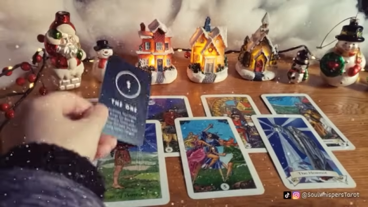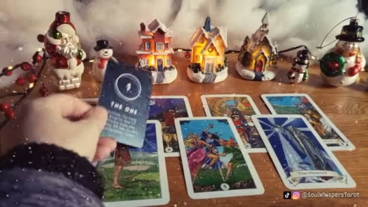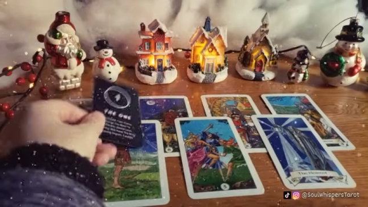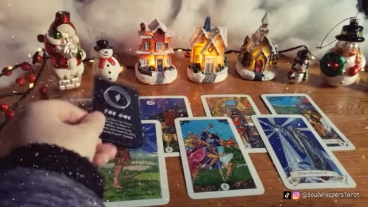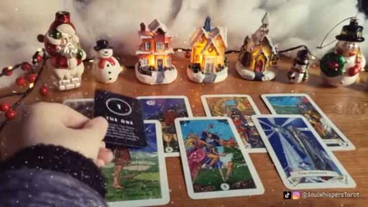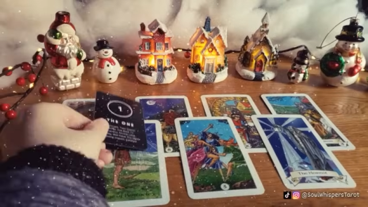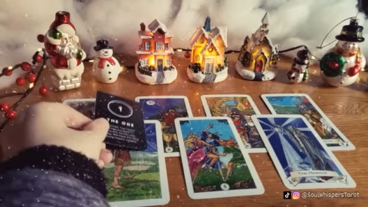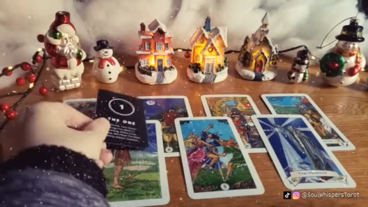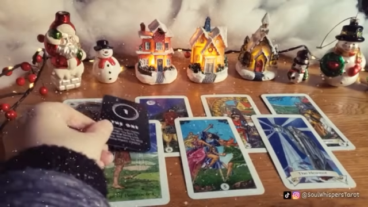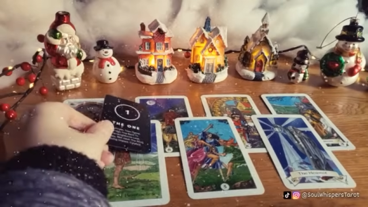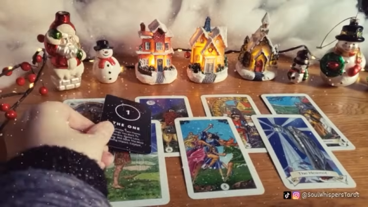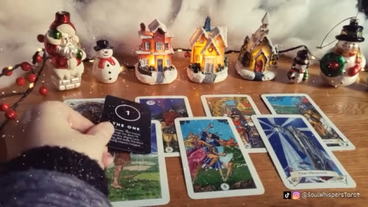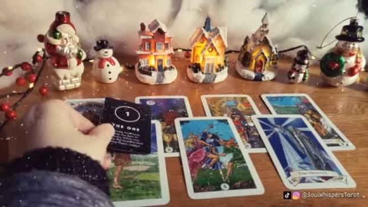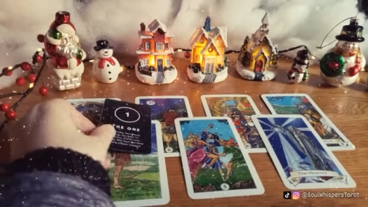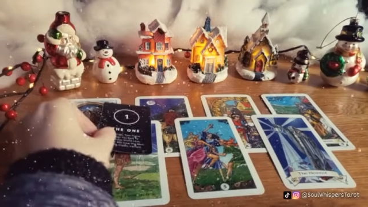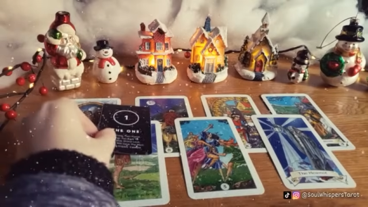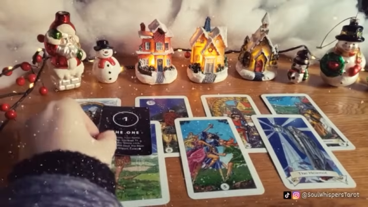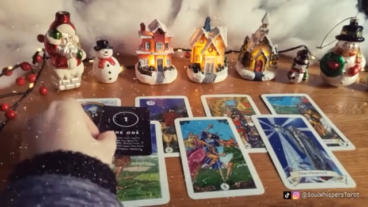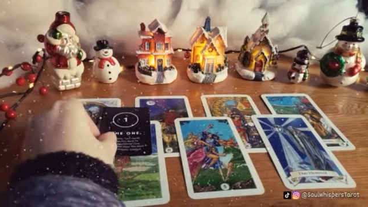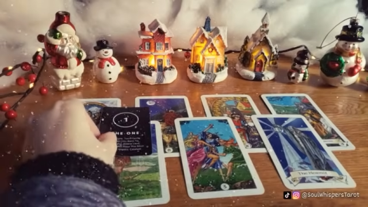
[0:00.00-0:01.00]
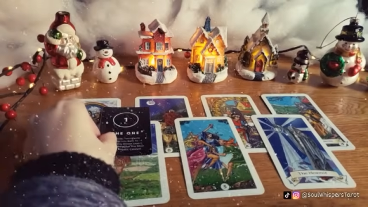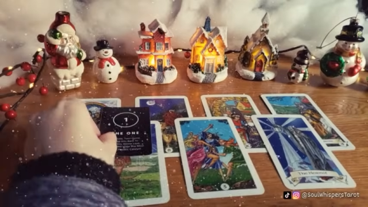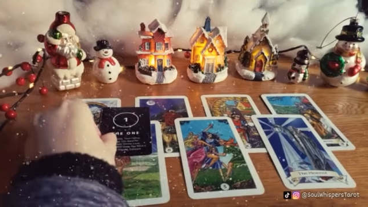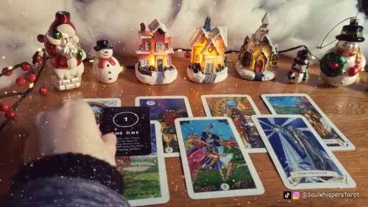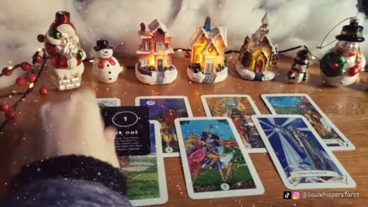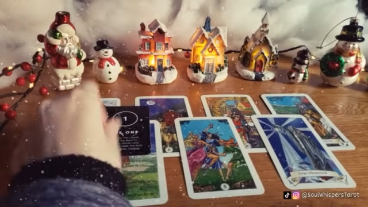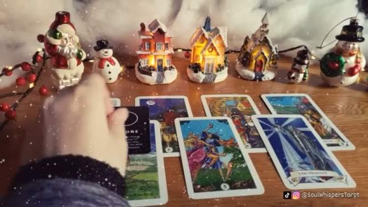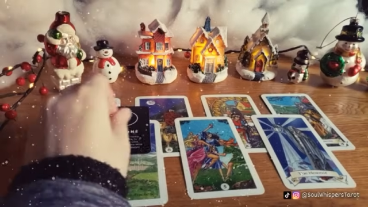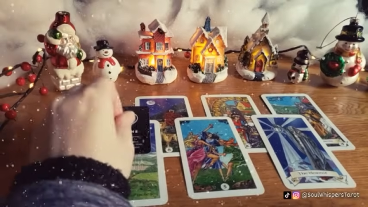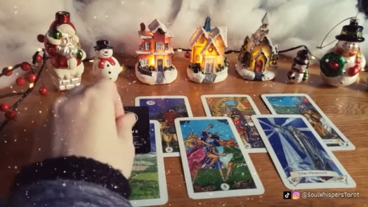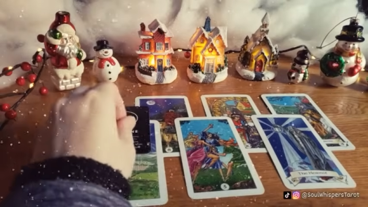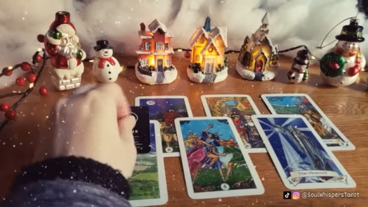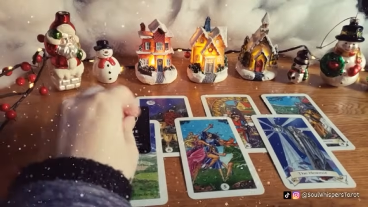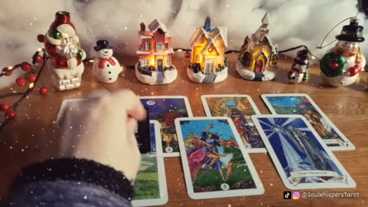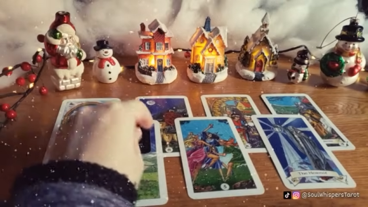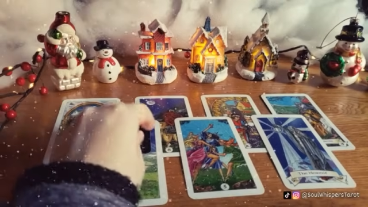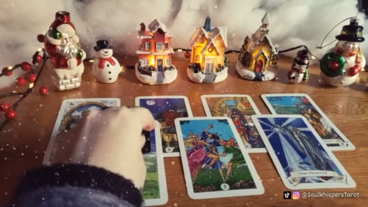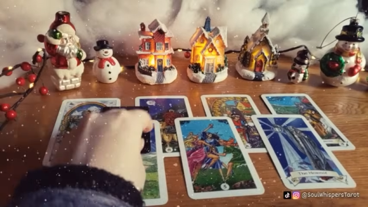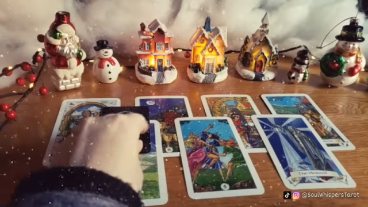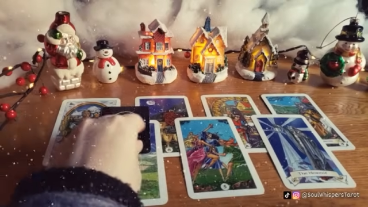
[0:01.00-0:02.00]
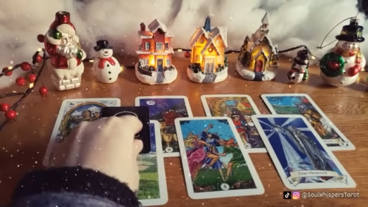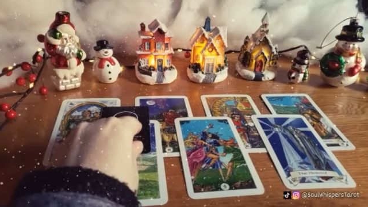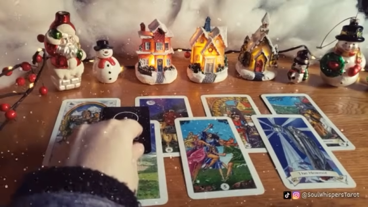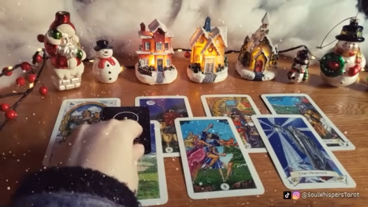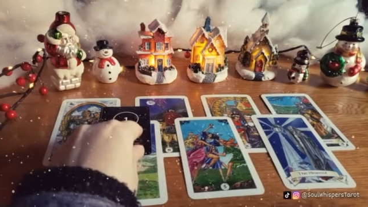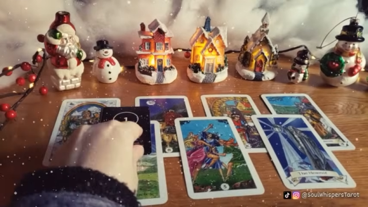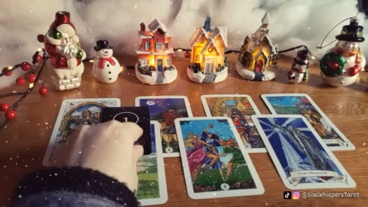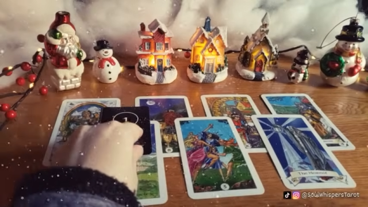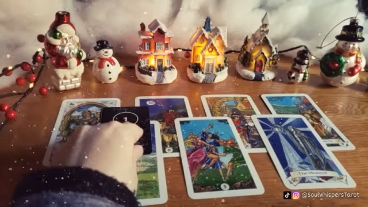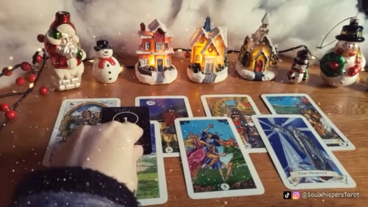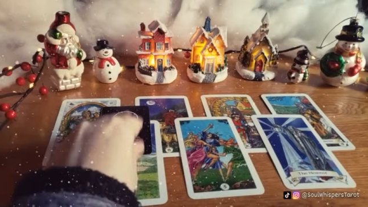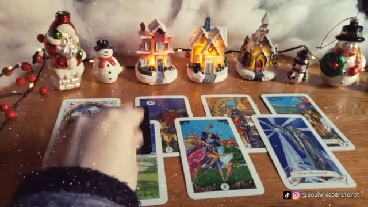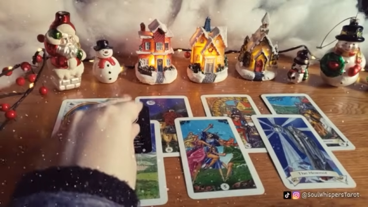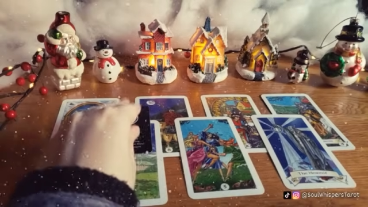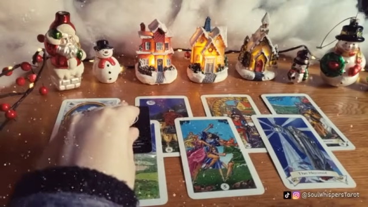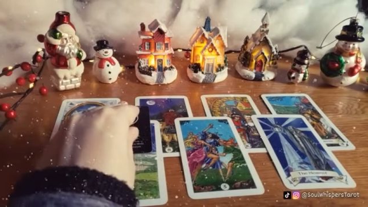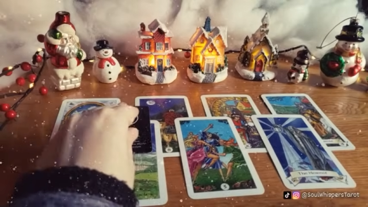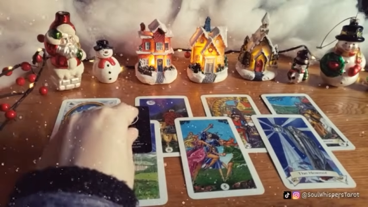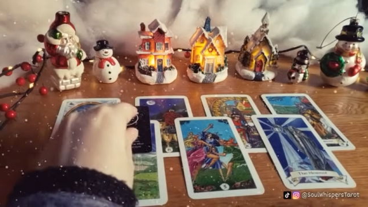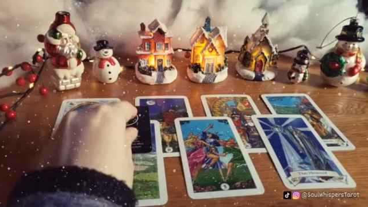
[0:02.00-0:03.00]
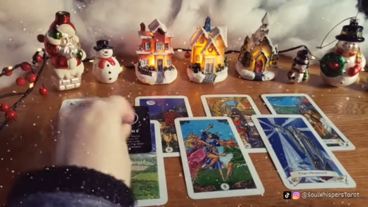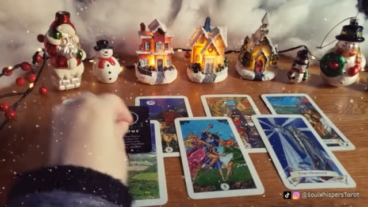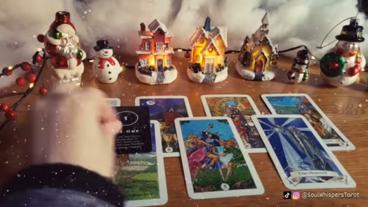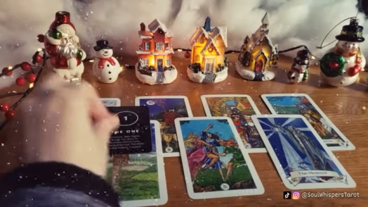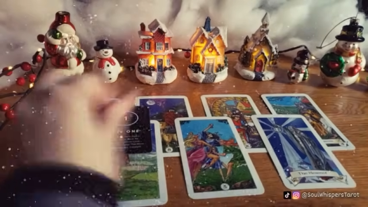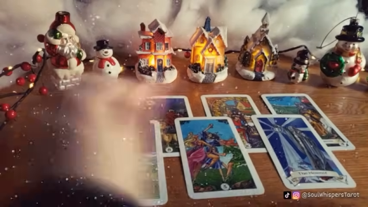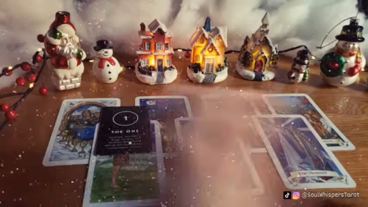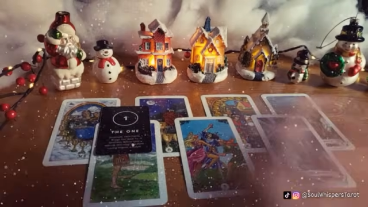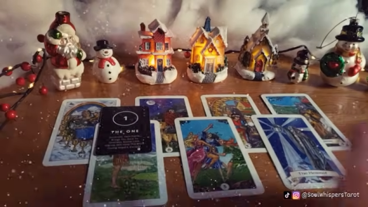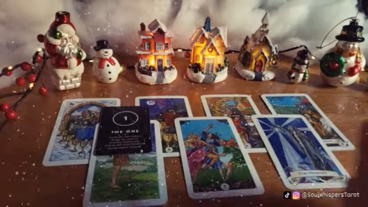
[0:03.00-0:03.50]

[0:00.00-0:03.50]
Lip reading: (no speaker visible)